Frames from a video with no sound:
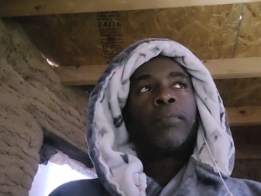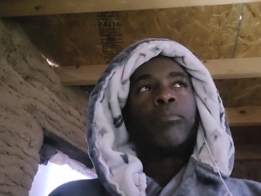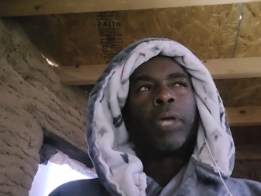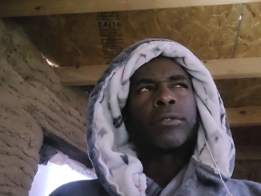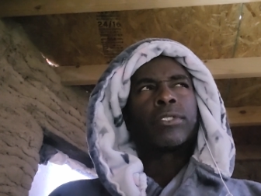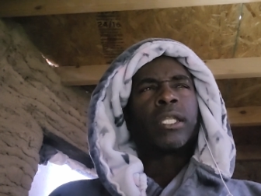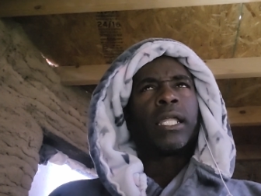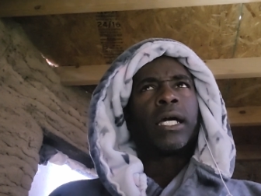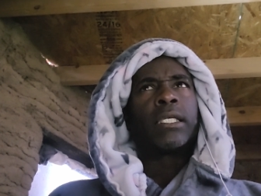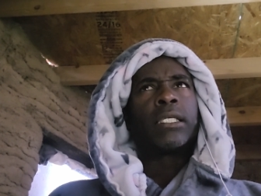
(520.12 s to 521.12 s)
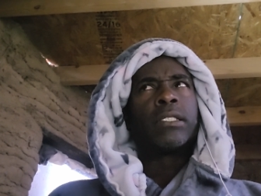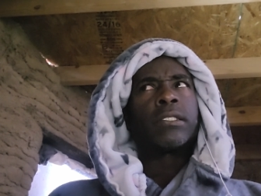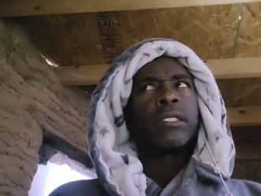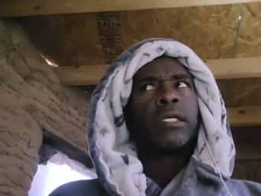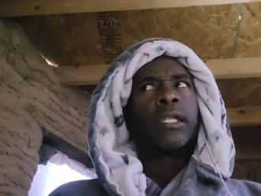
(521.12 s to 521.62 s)
Mountain
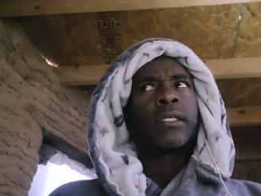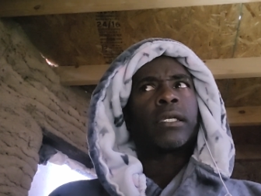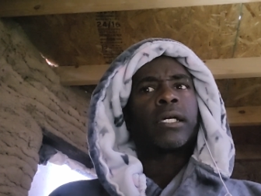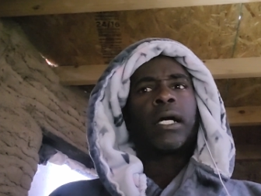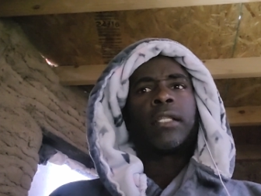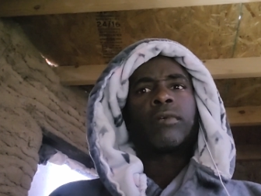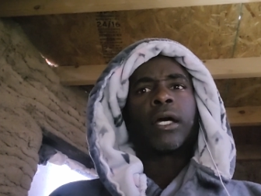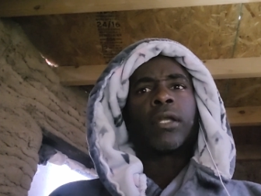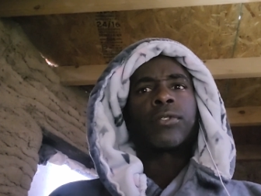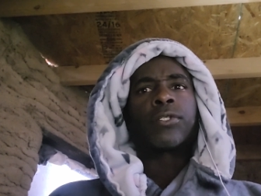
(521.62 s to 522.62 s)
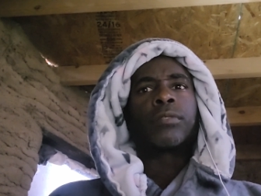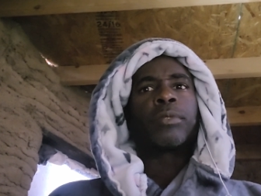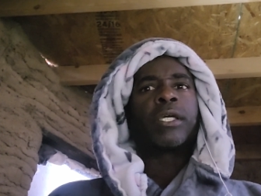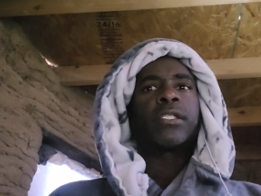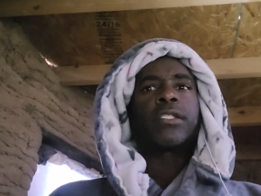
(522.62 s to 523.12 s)
lions in, I think, Colorado and certain
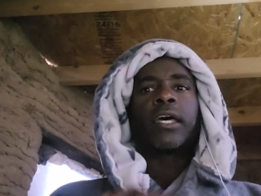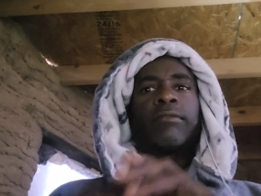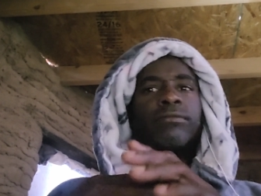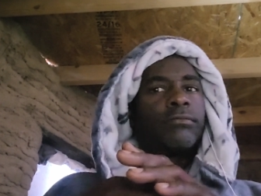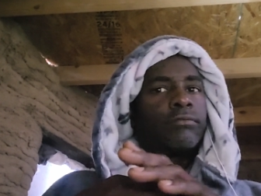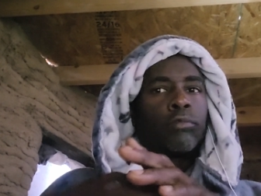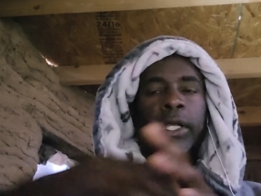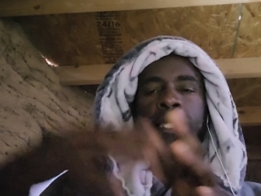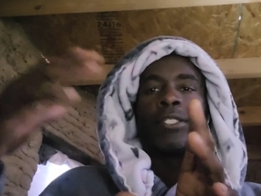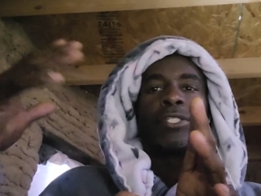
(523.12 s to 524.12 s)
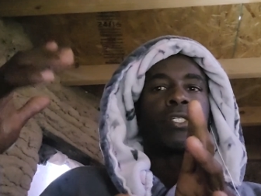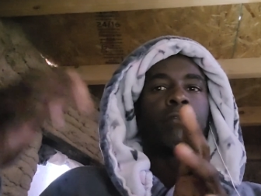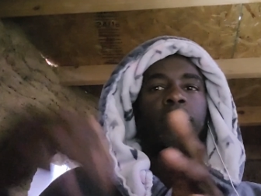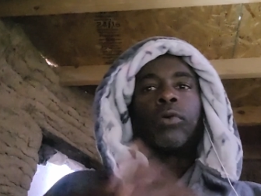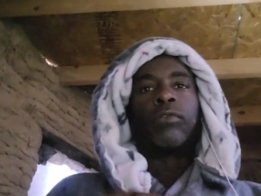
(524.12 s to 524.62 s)
places have ranges
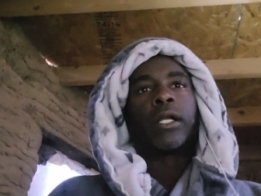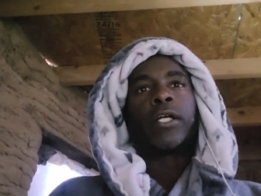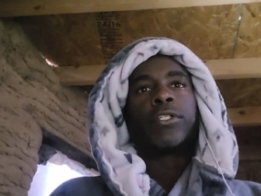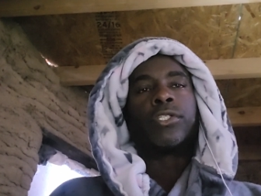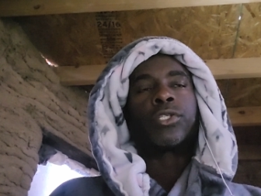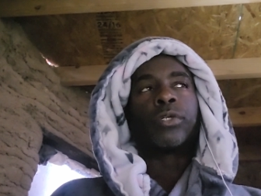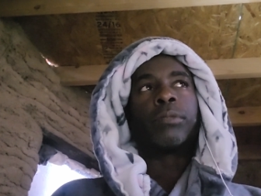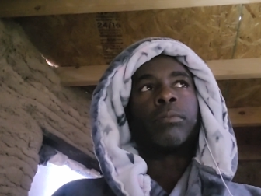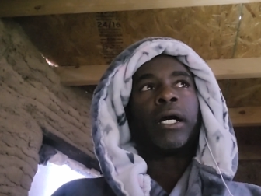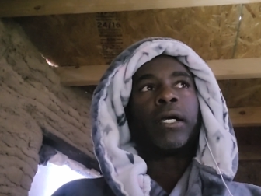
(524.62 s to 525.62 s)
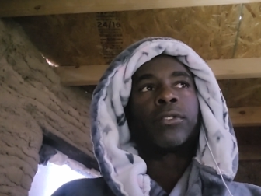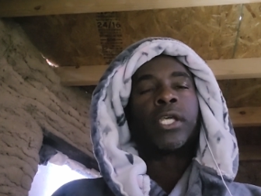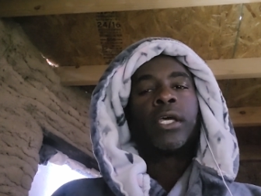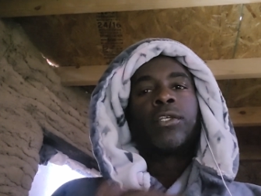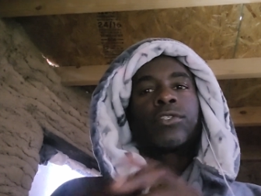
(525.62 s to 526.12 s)
of over 120
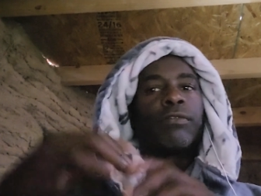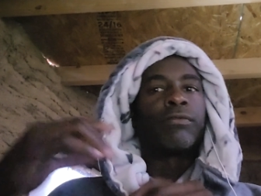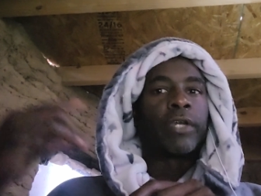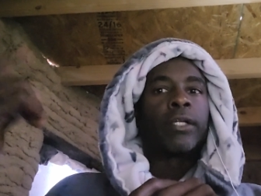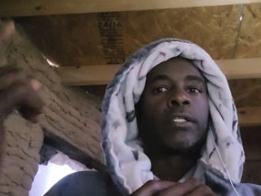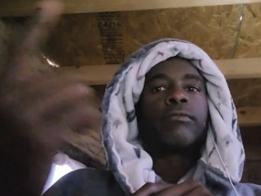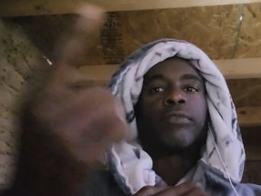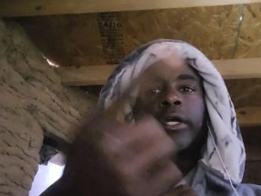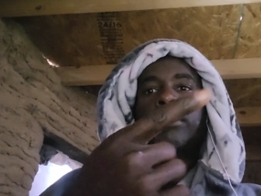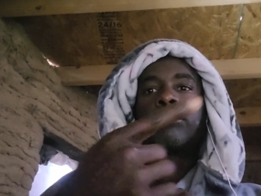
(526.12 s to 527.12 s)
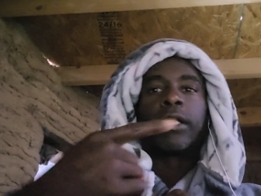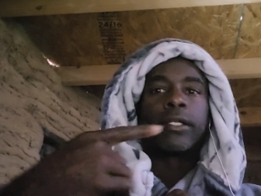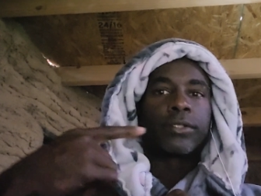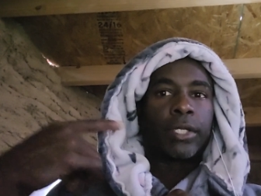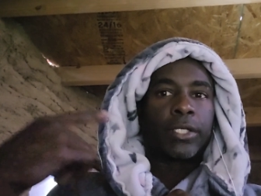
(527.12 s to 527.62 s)
miles. So very, very
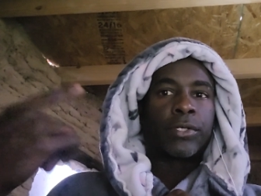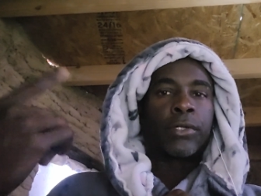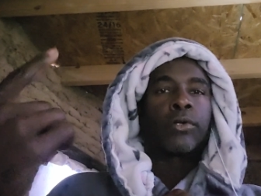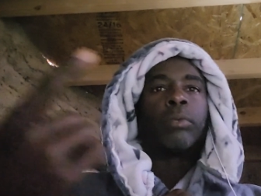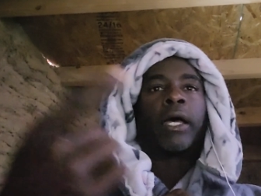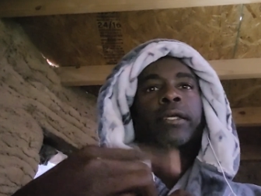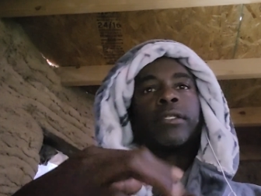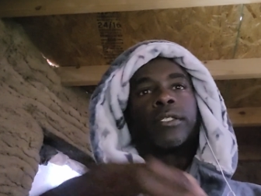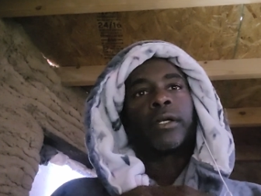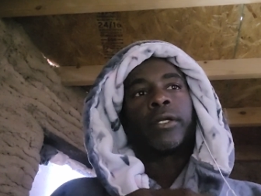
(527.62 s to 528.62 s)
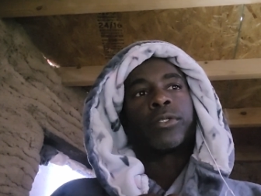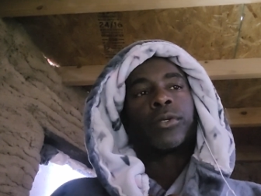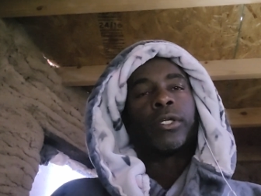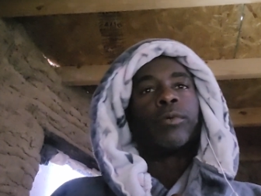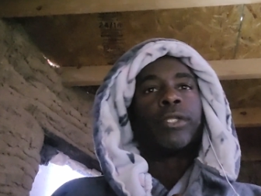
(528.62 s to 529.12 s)
rarely do they circle back in the
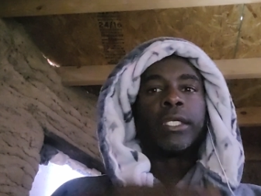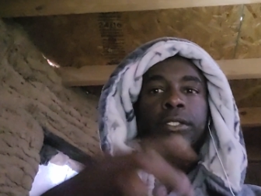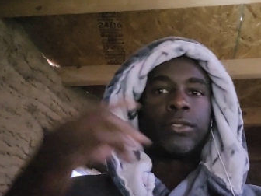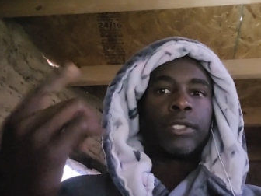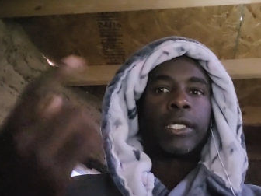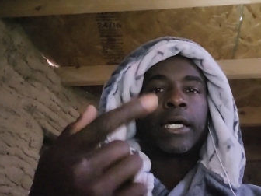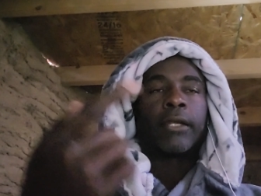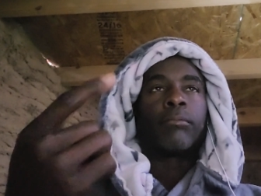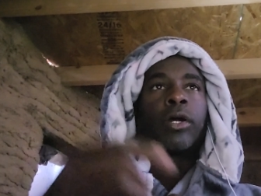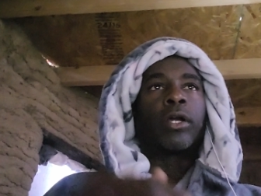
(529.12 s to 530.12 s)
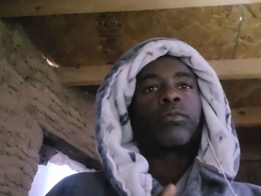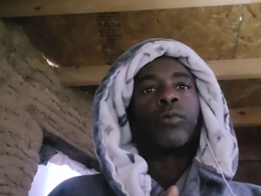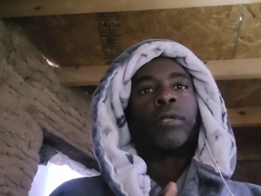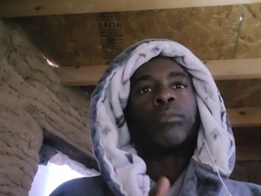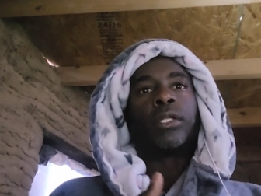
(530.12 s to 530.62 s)
territory. When they do, they kind of mark
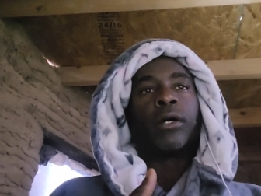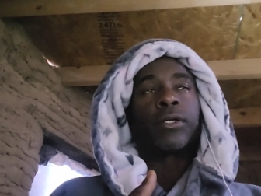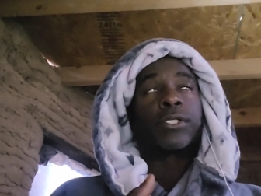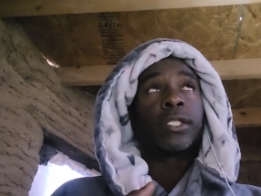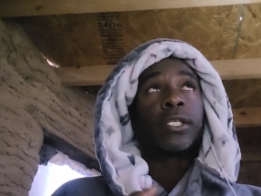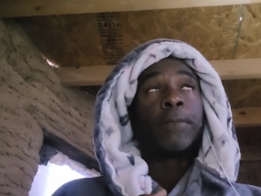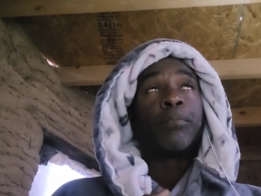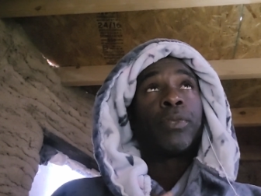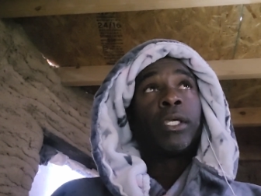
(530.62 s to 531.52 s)
what belongs to them.